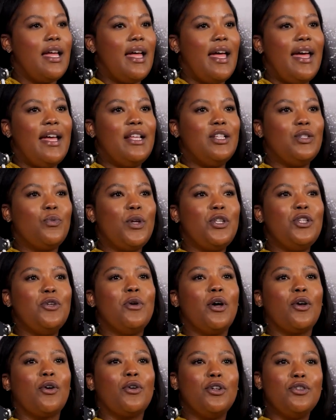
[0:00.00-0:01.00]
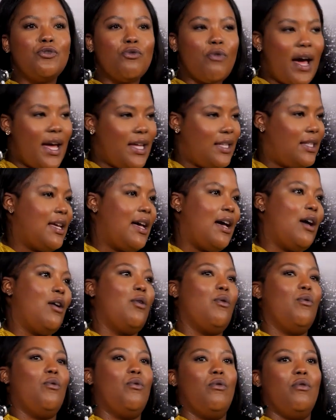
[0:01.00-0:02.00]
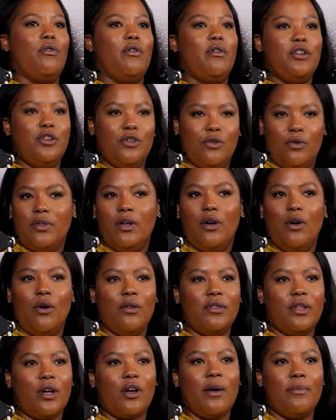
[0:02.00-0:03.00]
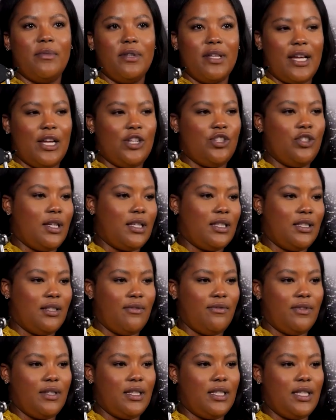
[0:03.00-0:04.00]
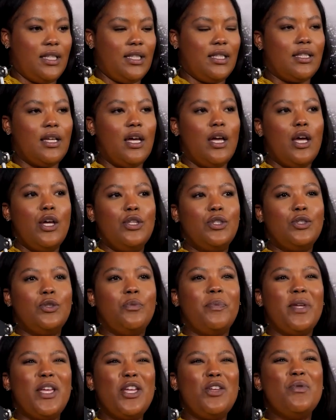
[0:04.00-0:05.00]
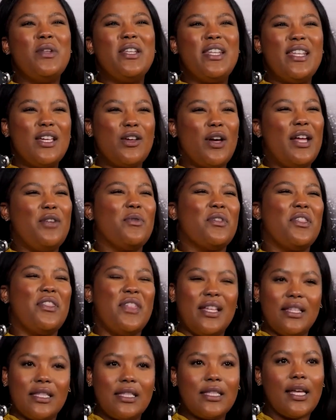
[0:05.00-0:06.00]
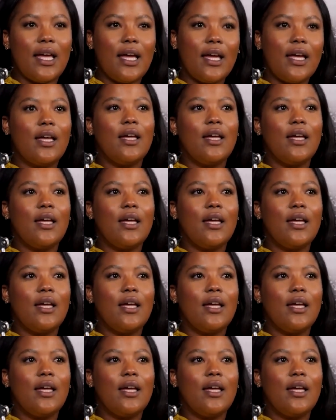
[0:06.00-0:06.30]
And when you're a good writer, or all the communication activities, to be unique and authentic,